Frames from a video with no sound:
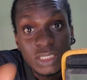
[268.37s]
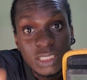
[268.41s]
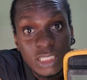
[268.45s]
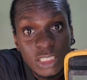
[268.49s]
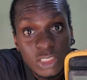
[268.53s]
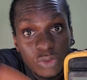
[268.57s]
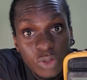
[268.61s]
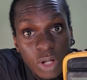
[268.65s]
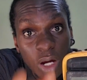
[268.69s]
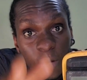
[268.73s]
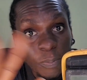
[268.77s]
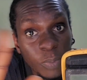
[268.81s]
is
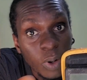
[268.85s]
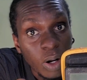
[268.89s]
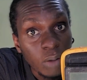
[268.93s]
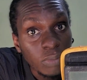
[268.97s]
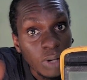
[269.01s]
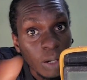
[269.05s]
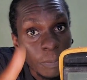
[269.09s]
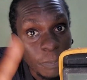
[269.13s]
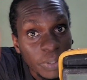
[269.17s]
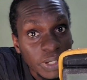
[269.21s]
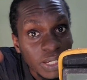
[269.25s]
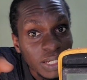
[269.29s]
where power
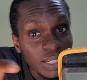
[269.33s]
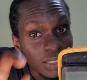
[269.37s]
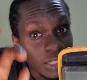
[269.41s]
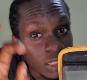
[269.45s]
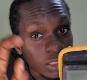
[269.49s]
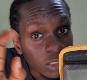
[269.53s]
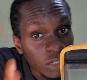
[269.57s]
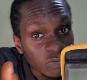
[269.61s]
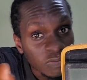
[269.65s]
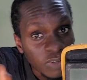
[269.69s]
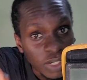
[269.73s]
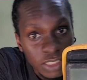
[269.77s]
man picking the
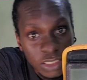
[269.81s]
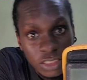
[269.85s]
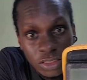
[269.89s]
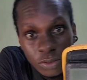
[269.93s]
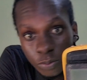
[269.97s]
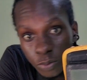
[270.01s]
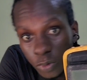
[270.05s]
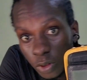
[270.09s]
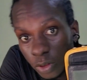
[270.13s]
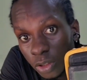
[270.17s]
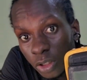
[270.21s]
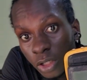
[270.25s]
suffer
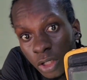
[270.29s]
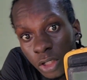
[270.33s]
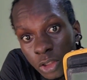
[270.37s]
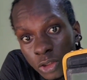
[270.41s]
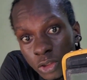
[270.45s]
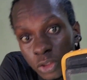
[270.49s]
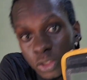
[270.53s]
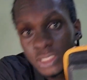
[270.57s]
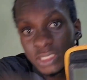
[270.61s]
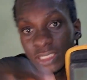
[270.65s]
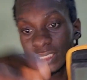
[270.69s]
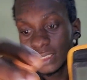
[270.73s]
small. So
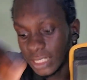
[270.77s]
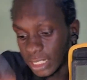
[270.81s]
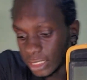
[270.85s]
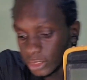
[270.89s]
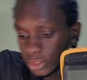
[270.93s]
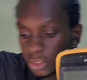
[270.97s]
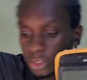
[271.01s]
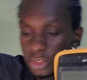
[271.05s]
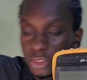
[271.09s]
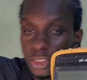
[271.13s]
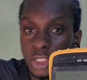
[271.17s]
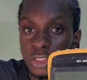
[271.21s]
you see that
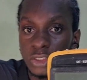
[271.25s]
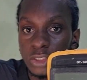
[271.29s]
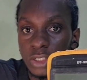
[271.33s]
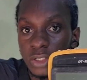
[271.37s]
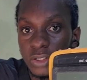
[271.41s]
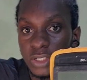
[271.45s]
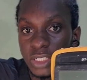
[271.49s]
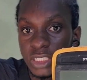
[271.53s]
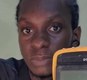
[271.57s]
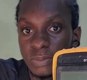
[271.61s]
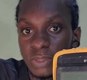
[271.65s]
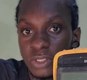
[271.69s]
on the auto
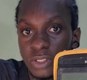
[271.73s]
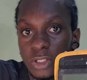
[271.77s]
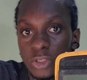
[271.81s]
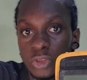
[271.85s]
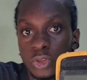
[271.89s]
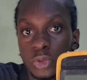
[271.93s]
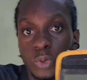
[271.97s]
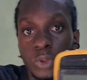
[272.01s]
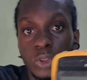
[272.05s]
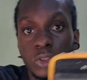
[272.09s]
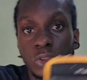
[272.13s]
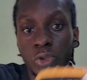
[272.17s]
range, because we
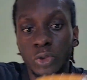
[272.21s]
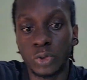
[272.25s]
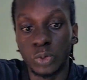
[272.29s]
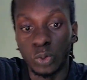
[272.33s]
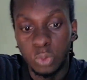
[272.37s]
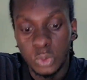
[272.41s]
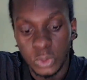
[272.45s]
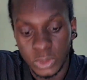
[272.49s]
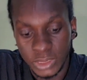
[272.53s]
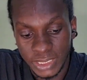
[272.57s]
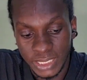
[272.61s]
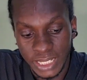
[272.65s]
want to
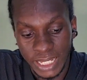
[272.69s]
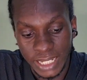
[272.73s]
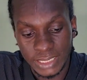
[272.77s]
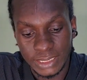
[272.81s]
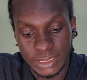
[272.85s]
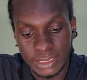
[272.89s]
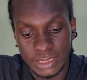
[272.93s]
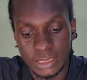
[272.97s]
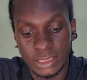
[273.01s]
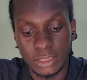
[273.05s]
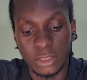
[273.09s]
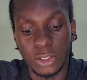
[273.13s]

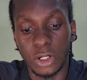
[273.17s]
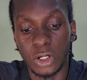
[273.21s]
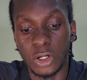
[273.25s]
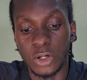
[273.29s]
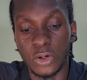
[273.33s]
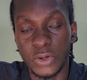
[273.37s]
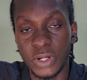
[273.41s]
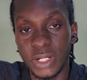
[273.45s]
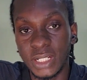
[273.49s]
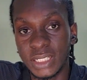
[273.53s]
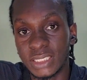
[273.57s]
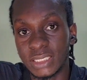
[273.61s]
test or
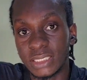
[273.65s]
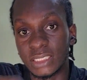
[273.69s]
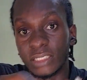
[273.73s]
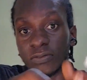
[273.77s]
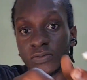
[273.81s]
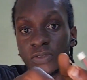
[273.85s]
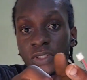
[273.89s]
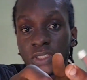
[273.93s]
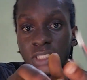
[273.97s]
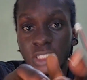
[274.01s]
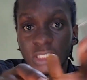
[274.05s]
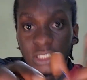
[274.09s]
read the
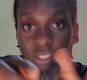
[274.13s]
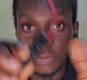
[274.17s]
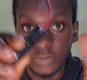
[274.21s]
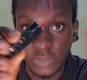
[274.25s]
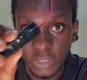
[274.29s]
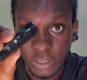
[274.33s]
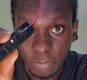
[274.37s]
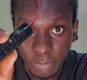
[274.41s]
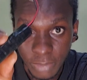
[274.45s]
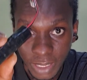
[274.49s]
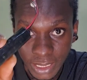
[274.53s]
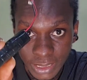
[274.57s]
voltage of a
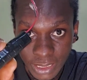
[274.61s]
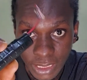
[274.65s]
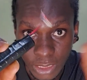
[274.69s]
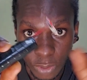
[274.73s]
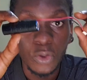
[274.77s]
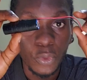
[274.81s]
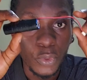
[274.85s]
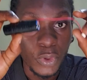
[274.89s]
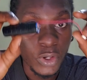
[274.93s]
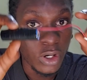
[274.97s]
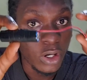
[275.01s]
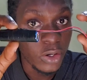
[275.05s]
battery,
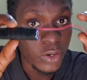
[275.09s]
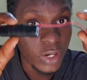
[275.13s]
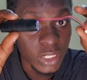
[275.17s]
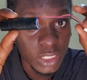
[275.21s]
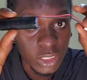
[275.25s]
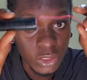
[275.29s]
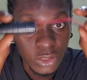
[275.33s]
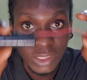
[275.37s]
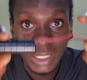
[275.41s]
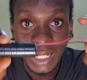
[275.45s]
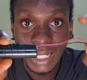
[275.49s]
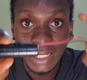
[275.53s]
we already
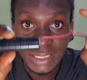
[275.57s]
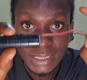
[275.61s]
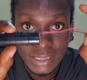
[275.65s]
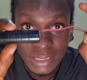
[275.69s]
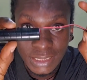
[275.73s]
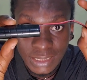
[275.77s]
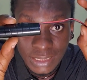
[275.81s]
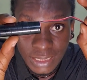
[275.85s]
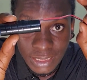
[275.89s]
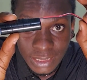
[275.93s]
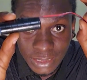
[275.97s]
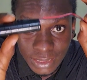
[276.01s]
know that this
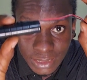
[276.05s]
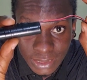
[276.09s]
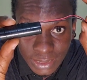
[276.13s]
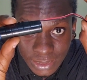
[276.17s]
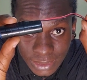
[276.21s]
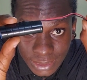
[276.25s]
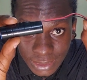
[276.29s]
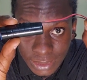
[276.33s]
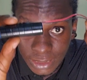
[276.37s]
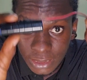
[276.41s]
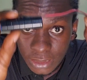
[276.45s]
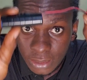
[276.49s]
is a
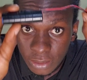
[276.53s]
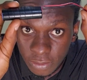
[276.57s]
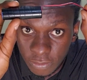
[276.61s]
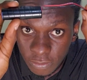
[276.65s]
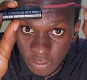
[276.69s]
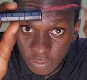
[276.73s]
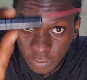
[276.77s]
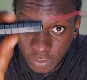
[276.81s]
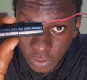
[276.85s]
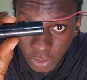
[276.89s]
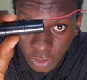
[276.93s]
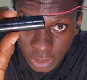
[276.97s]
DC
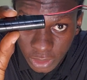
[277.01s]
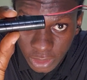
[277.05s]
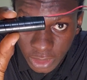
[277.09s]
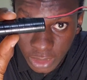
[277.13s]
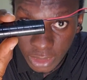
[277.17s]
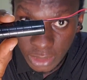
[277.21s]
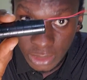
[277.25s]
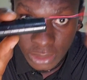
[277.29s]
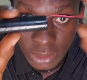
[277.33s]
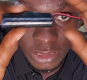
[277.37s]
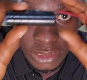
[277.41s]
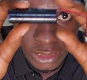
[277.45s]

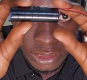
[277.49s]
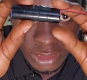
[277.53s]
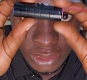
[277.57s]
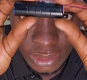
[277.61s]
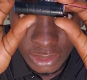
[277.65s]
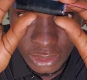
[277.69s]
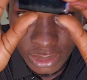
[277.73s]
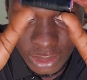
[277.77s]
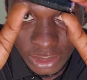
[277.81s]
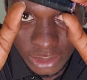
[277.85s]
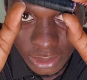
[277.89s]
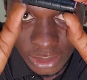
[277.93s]
voltage.
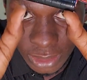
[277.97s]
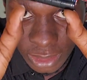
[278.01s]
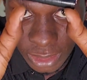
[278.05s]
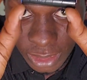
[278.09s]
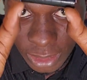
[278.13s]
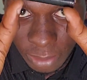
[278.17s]
This is a